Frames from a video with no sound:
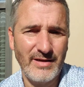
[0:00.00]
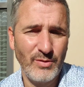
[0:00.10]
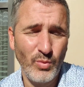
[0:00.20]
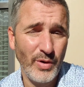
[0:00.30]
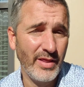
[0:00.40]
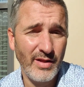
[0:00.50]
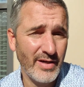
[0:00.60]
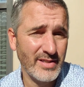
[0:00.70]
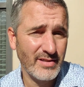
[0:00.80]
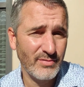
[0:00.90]
weight
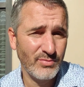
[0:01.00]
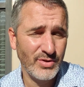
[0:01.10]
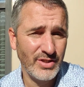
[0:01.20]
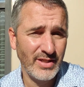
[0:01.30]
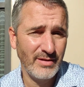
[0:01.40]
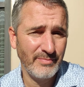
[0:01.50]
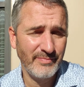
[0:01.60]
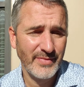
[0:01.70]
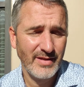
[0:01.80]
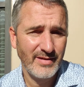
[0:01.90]
loss regime.
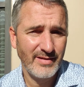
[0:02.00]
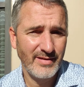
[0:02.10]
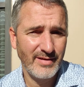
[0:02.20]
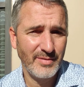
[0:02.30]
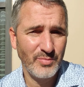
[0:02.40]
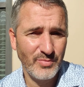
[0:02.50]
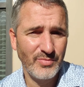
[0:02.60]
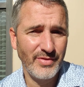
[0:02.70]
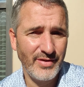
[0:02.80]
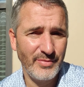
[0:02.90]

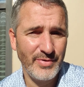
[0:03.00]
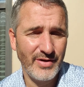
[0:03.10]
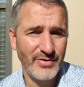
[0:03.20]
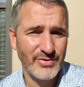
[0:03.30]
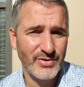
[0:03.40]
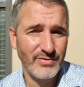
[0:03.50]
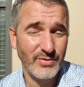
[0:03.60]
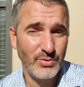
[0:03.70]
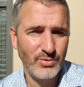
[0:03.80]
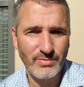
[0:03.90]
There'll be all sorts
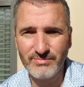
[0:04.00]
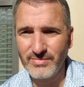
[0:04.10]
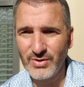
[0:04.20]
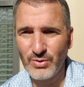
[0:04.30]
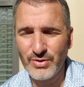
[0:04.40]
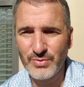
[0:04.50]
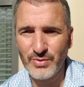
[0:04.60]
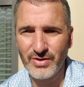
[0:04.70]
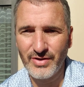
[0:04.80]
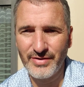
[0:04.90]
of cool
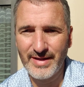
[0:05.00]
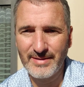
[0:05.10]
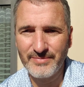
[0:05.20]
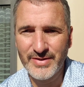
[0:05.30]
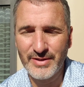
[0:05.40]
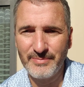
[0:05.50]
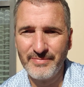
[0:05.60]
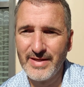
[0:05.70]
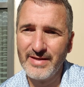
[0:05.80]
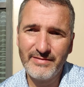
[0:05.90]
coursework on that. So
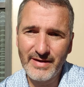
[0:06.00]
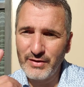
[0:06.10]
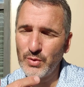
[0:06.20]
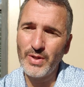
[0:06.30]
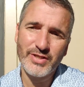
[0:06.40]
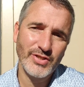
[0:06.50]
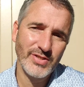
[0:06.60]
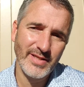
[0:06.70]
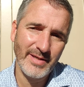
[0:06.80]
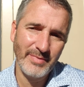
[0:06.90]
if you have any
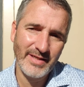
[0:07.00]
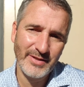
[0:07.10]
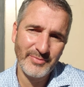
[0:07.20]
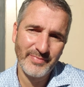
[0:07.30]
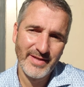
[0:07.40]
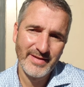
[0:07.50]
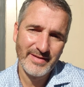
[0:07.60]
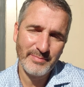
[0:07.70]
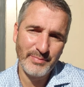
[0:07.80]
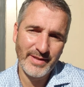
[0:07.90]
questions, let me know.
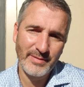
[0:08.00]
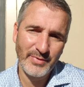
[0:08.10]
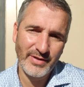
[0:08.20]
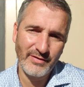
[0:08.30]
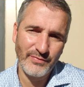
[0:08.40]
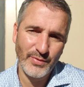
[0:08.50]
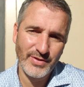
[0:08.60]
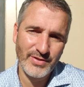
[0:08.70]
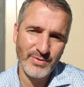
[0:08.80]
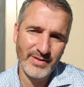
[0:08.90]
But I'm looking forward
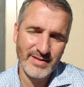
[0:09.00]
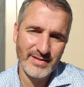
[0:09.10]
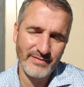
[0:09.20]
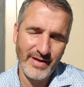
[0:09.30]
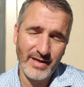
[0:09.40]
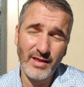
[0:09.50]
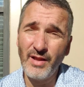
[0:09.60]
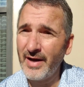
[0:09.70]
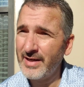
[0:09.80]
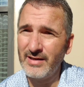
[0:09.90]
to doing this. I've had a
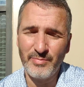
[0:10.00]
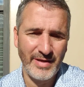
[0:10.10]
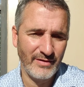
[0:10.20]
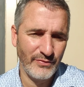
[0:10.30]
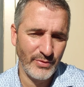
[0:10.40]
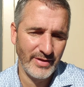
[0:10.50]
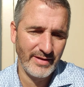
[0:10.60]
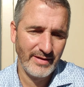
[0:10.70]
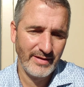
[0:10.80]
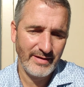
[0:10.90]
lot of demand for it,
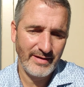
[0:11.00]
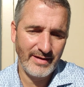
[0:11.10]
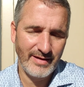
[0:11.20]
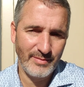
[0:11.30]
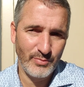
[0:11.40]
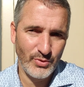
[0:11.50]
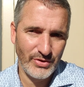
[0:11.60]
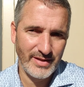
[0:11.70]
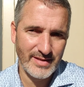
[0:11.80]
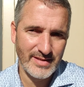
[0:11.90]
and I'm
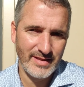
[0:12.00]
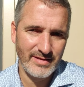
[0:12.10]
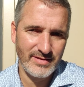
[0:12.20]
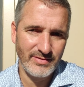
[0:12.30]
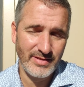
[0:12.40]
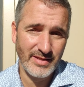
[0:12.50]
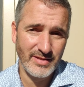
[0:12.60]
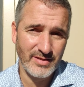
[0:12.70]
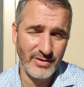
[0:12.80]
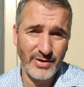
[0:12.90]
really excited to get
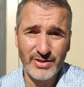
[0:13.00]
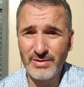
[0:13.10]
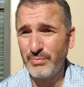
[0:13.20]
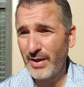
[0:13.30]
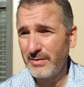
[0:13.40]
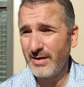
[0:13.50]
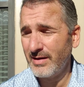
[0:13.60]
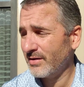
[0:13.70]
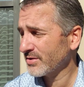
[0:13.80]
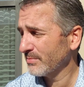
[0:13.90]
this launched, and probably
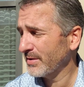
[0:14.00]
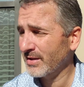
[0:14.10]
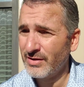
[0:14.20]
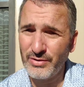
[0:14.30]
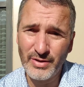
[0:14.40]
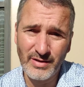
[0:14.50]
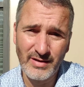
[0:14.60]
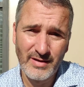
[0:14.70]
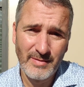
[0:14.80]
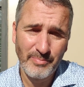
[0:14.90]
also be including
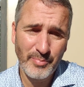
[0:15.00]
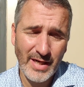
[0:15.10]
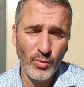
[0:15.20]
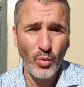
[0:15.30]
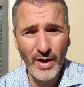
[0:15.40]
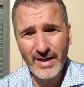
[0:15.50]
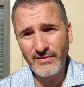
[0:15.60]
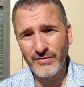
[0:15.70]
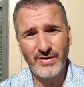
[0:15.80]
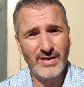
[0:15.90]
my
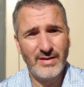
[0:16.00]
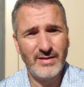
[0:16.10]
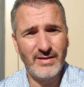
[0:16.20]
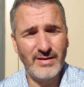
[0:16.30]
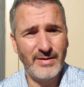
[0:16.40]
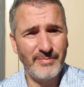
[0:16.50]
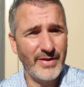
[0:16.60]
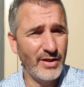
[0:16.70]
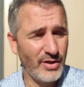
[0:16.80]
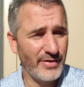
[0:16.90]
wife
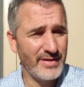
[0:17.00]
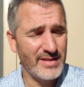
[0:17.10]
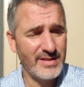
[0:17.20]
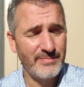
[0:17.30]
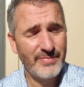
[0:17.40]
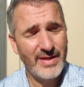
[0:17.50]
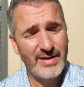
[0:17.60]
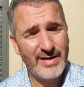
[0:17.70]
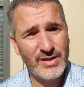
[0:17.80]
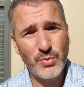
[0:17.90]
in on this,
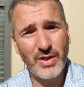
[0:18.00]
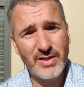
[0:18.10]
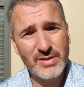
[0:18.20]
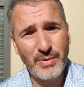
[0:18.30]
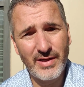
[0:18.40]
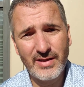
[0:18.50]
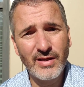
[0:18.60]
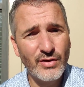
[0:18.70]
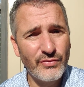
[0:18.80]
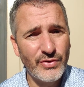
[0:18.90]
as well as probably
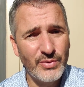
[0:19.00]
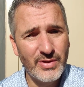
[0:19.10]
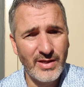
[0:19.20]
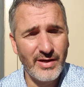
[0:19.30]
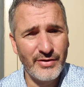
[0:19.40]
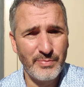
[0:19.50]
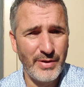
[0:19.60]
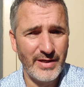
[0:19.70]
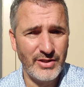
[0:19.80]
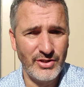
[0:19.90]
interviewing other
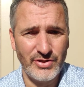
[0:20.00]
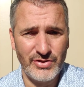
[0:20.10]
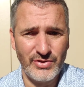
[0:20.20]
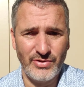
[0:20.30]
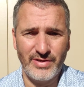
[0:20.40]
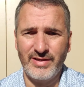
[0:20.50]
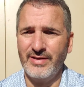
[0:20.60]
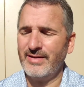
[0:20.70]
practitioners on